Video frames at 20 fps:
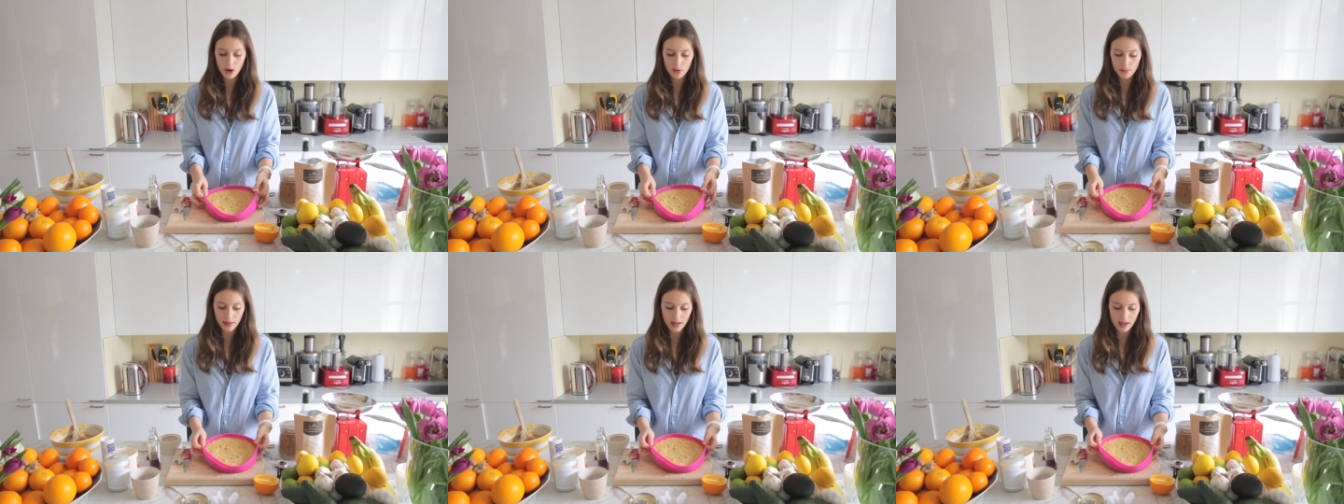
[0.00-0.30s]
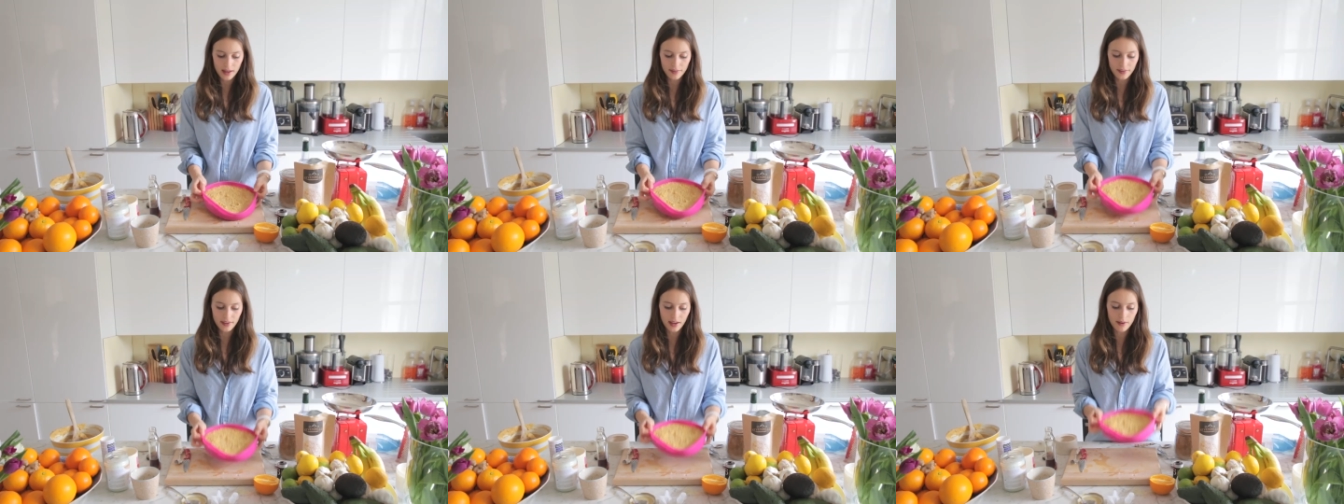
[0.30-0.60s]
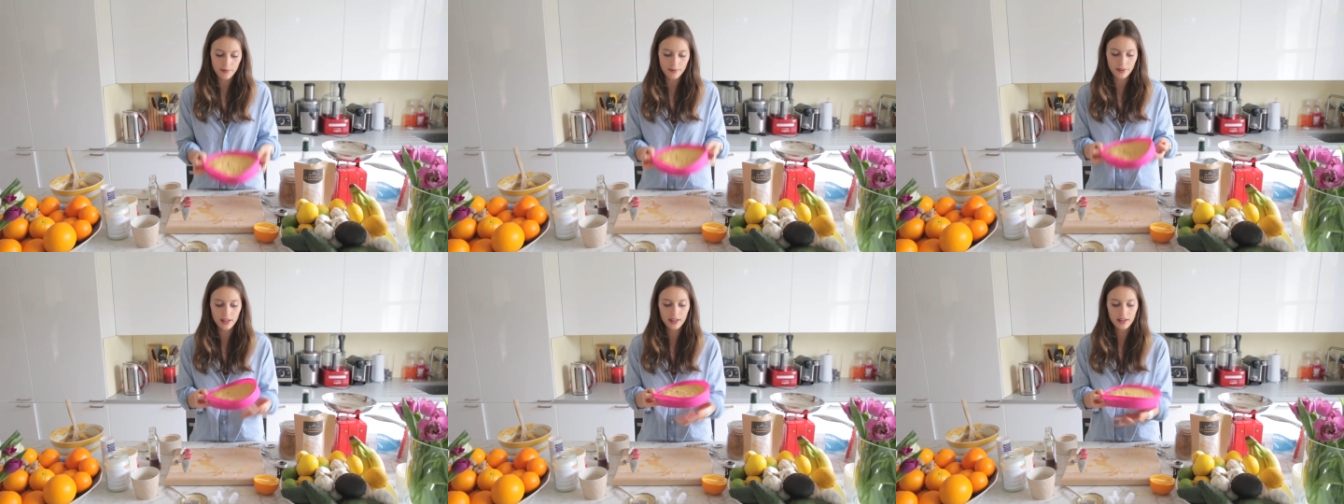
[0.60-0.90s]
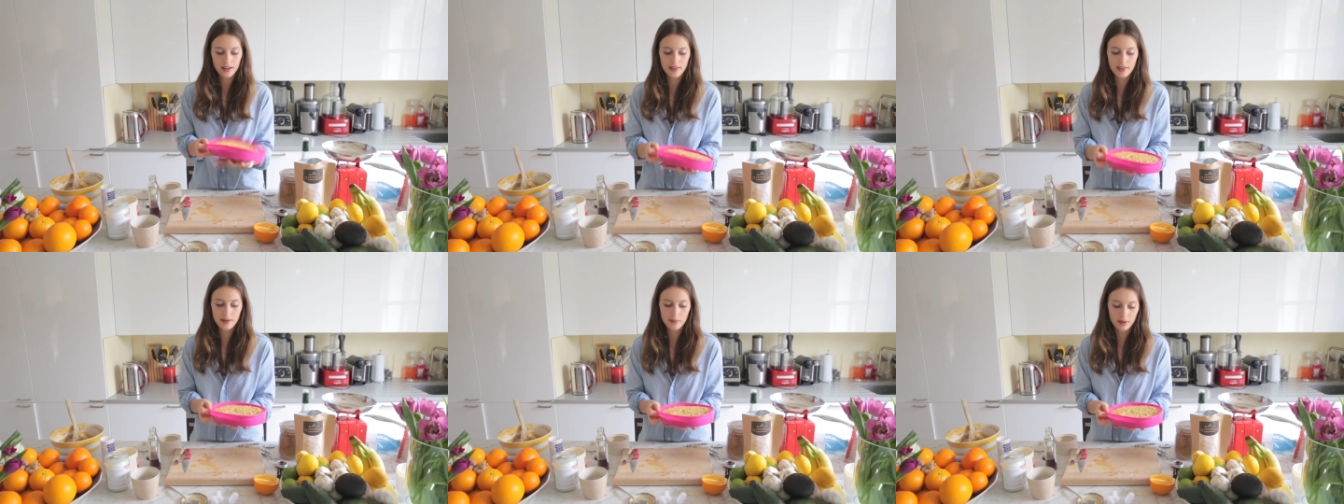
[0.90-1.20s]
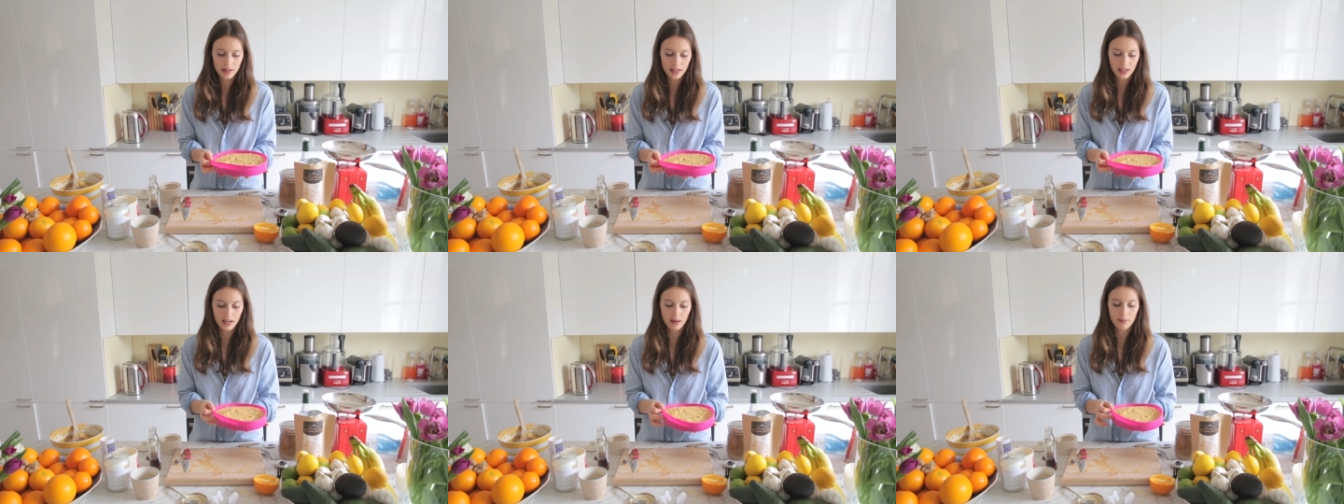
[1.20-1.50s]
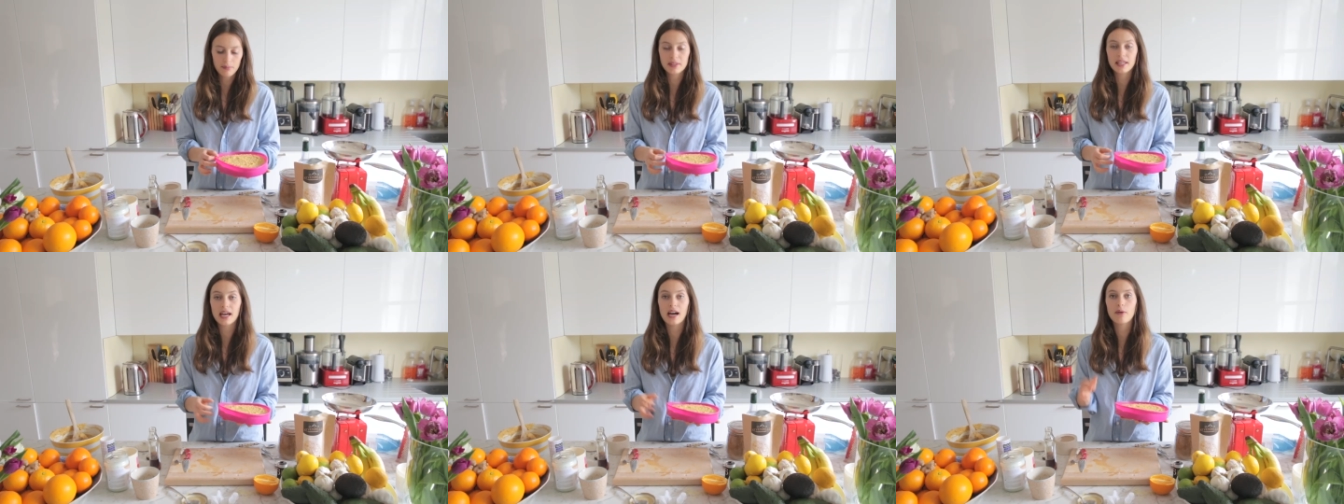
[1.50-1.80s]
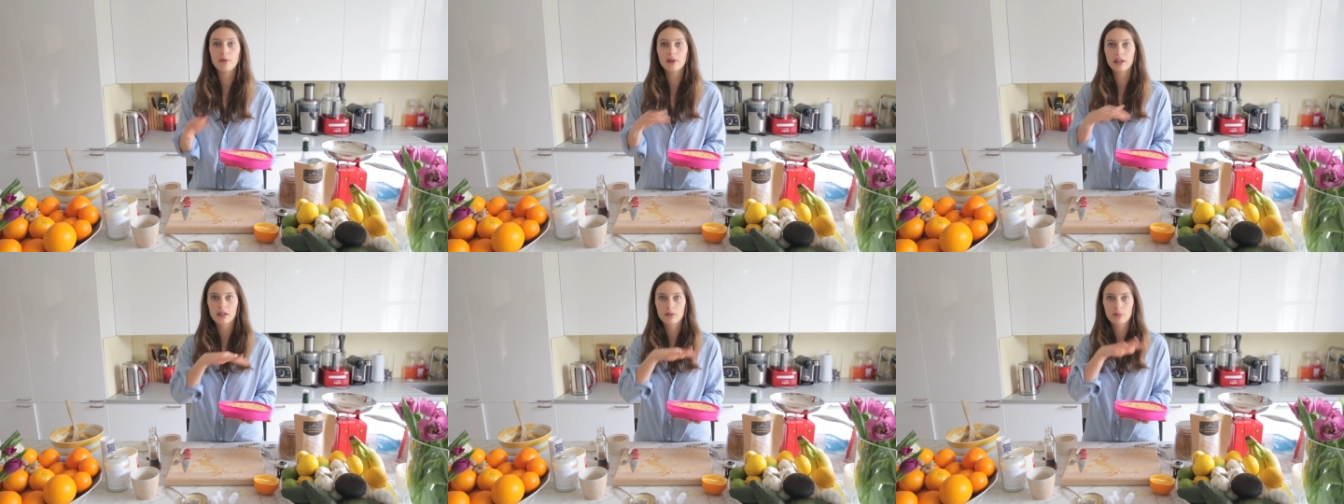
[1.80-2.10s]
pop that in the oven, and then when it comes
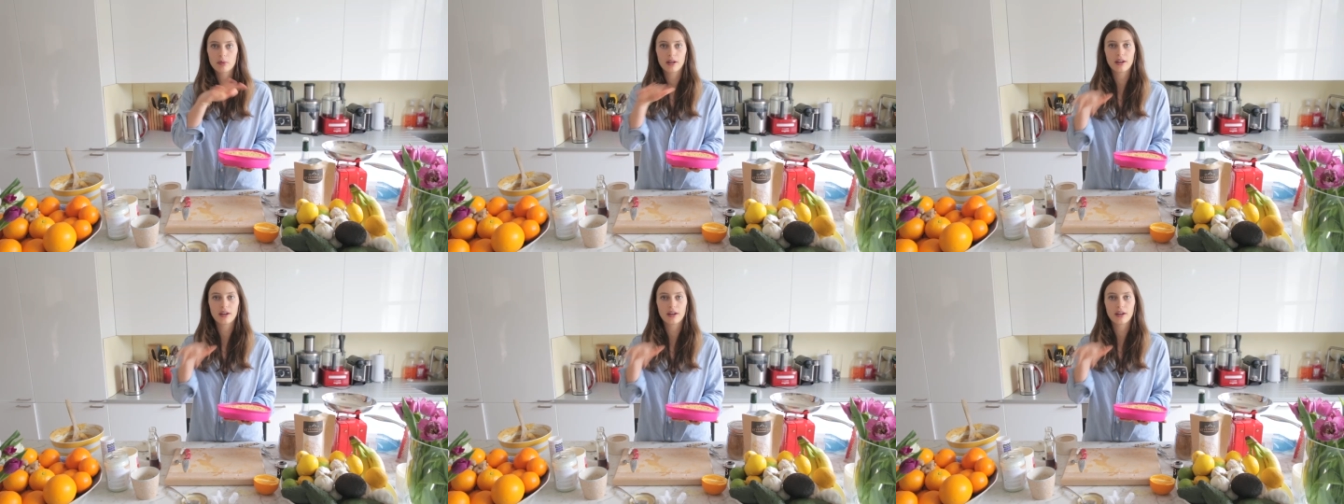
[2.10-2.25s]
out, we're gonna